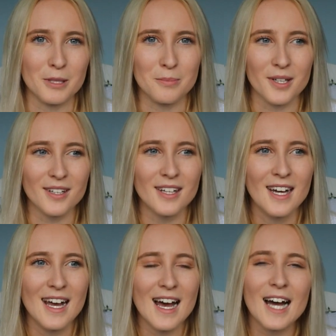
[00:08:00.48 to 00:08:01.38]
people,
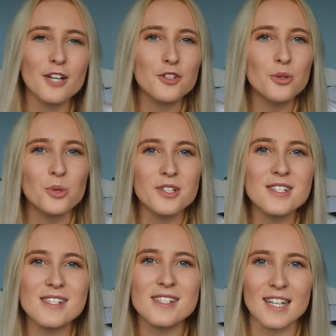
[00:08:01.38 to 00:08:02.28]
and if you
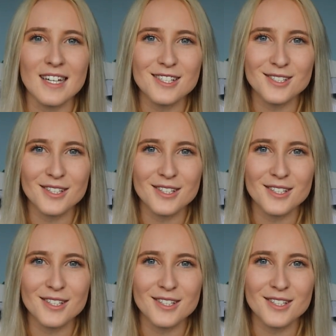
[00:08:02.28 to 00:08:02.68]
wouldn't say it